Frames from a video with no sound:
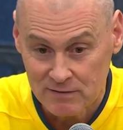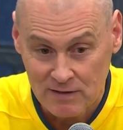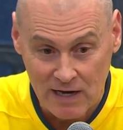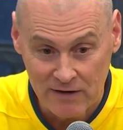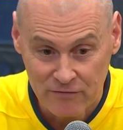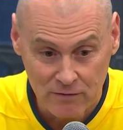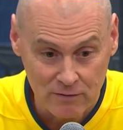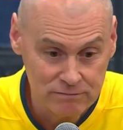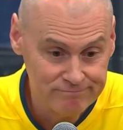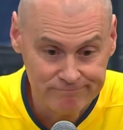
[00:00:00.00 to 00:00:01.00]
this guy
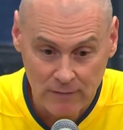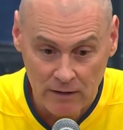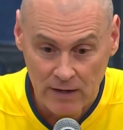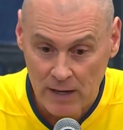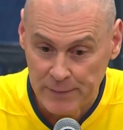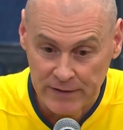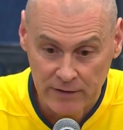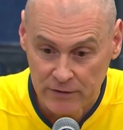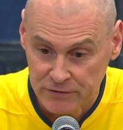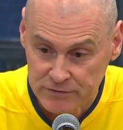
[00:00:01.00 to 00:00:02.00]
for I don't know how many
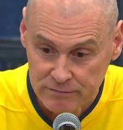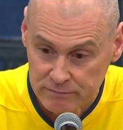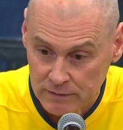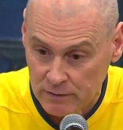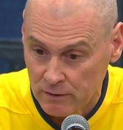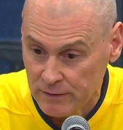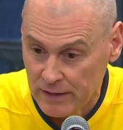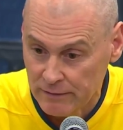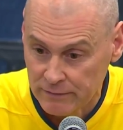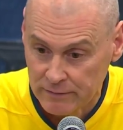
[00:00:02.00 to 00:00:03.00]
years, you know,
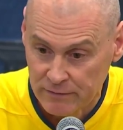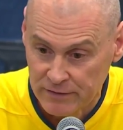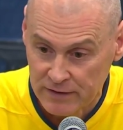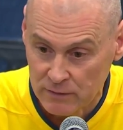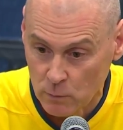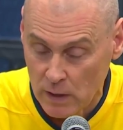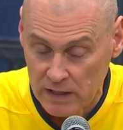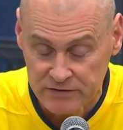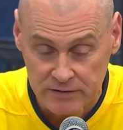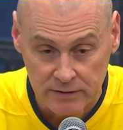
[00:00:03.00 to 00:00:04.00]
counting everything in the
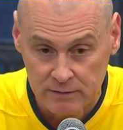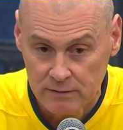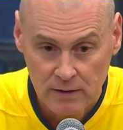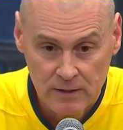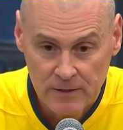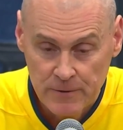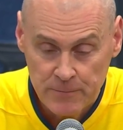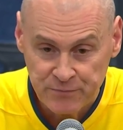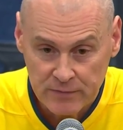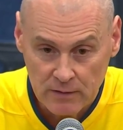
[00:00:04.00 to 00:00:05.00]
West, and
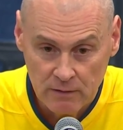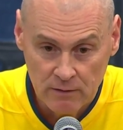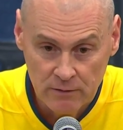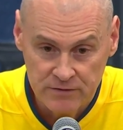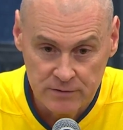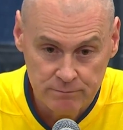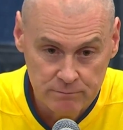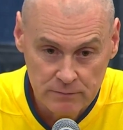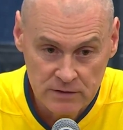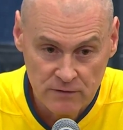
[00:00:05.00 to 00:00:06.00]
you know, he's
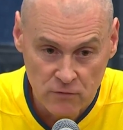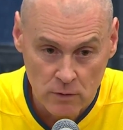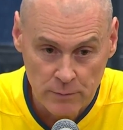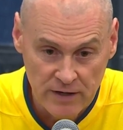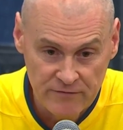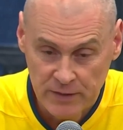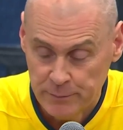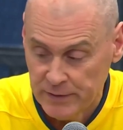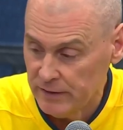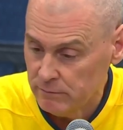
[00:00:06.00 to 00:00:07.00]
a former
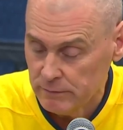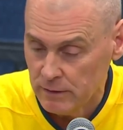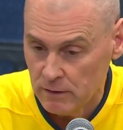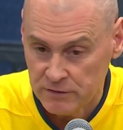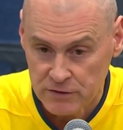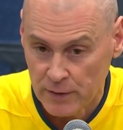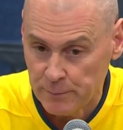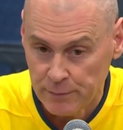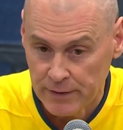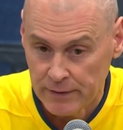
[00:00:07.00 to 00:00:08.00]
MVP. You know, he's a
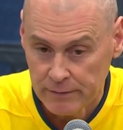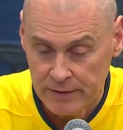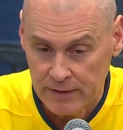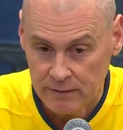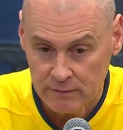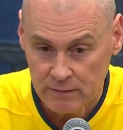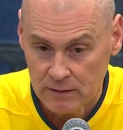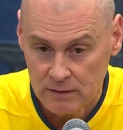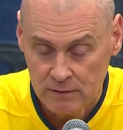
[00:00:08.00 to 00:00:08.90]
great player, and